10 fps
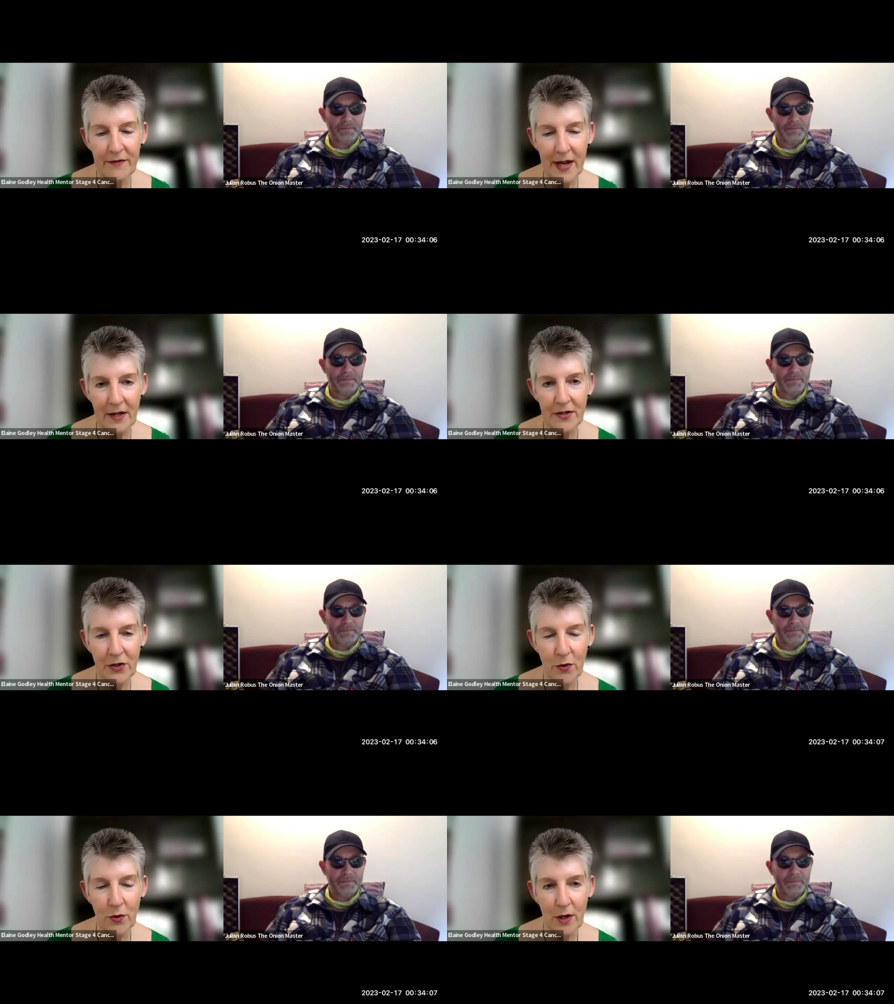Speaker 1: affects
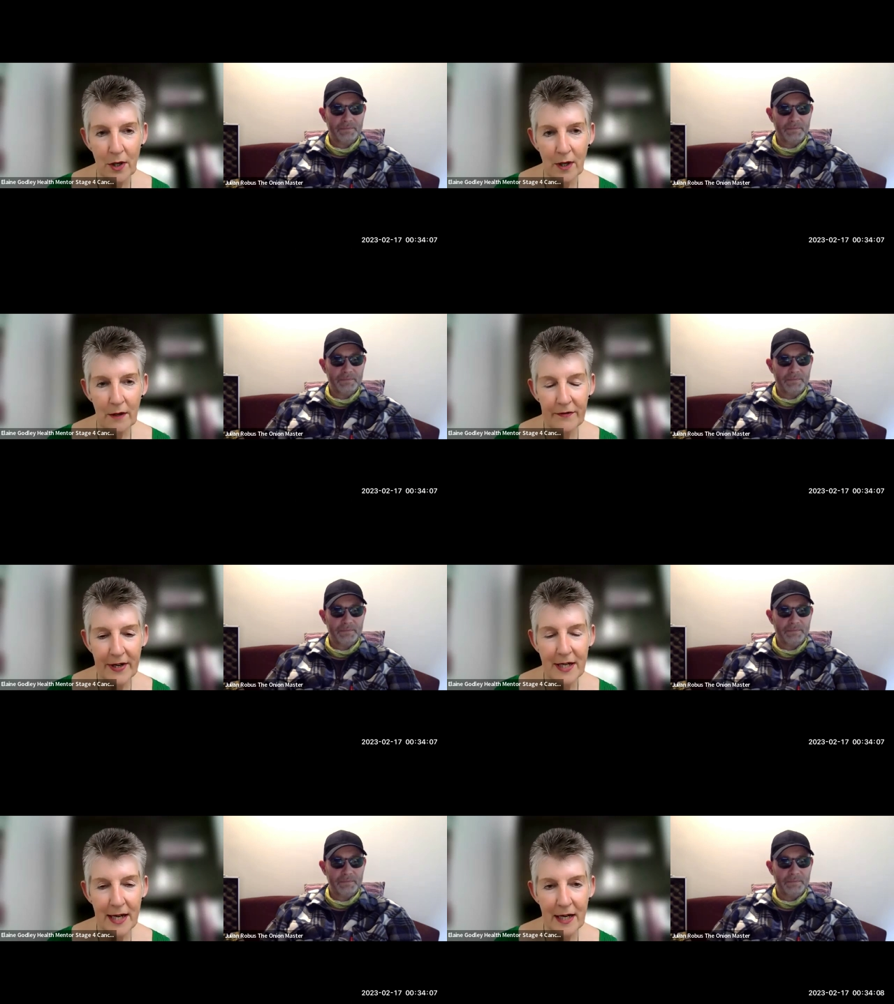your
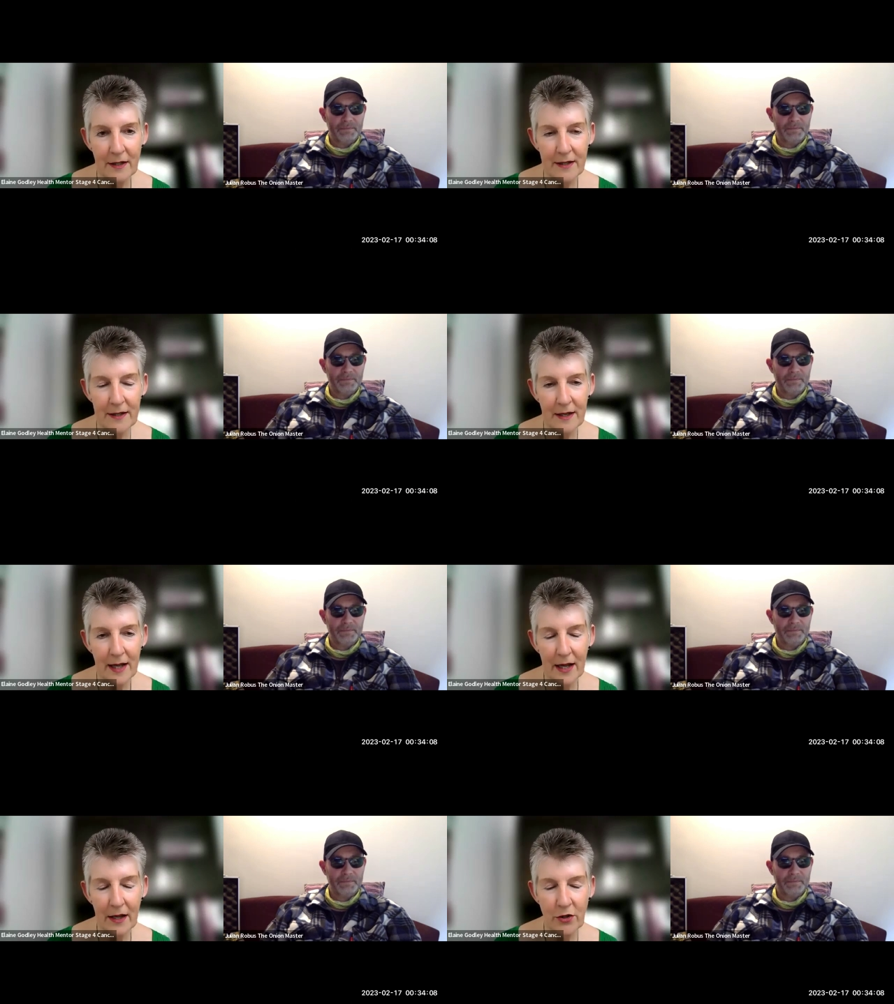feelings
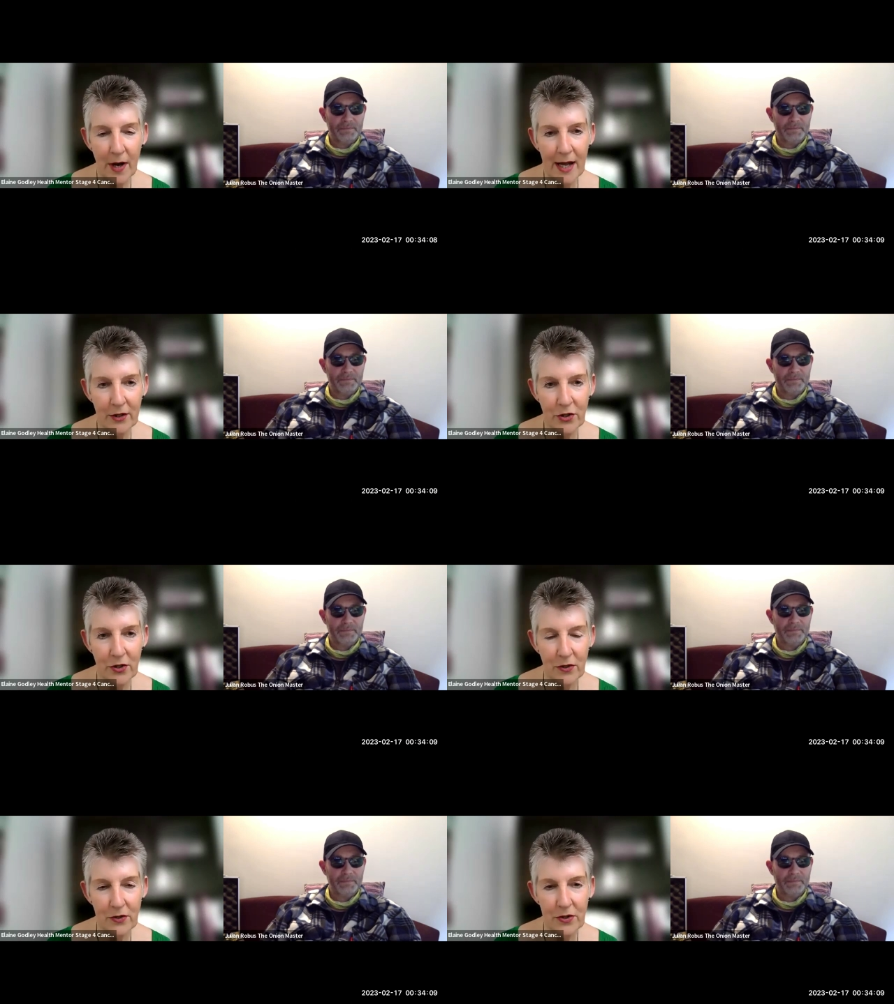and your
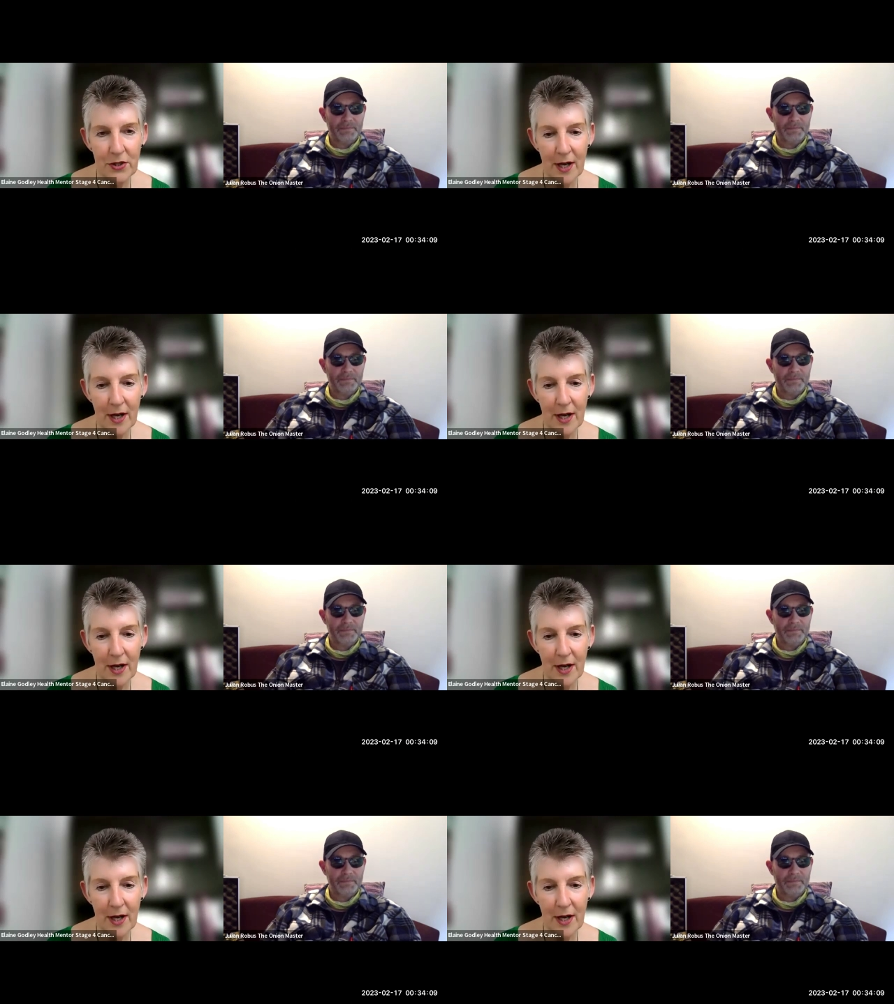actions.